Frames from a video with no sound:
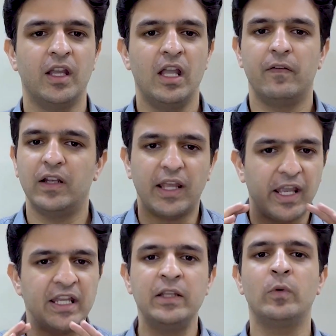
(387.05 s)
Well,
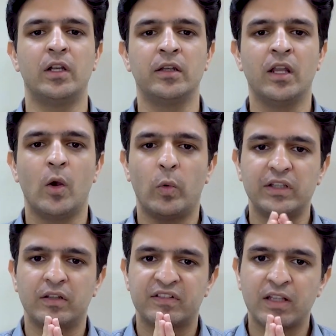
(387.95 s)
anyone
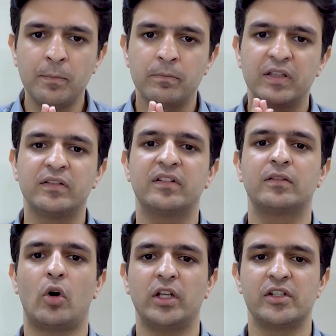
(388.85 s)
with some business
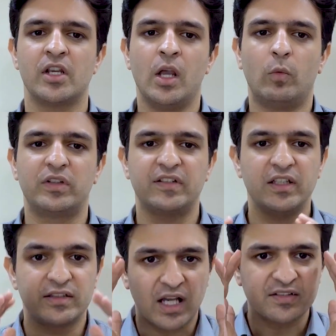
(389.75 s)
knowledge would say
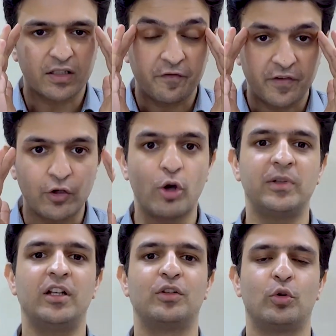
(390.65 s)
that's a
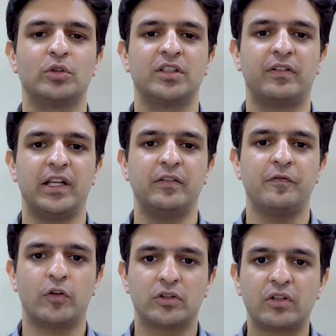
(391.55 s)
phenomenal growth rate
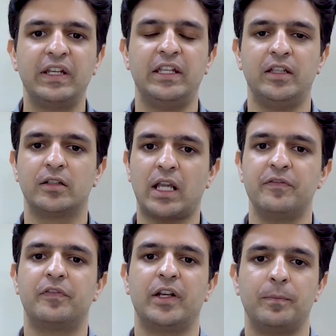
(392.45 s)
for 3-year time frame.